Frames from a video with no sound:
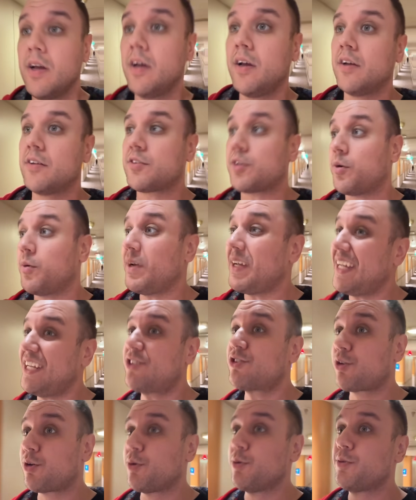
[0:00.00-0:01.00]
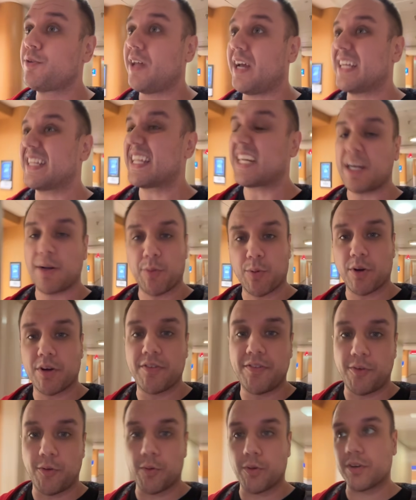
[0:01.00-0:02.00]
So, each cruise line that I work
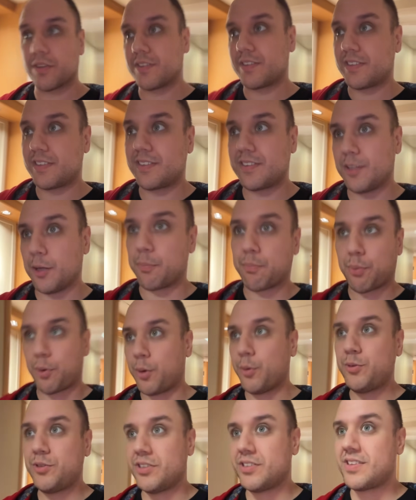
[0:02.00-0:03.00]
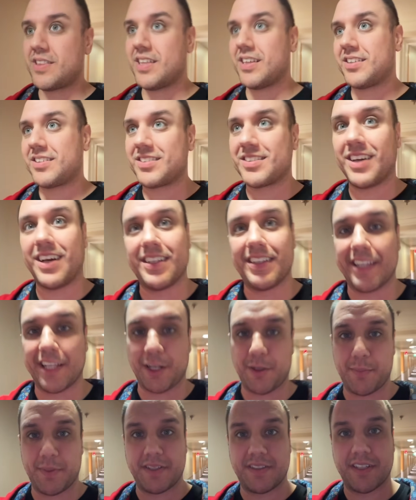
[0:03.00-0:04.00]
for approaches this a little
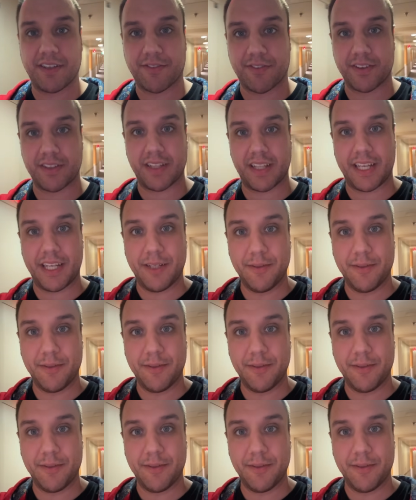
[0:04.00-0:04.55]
bit differently.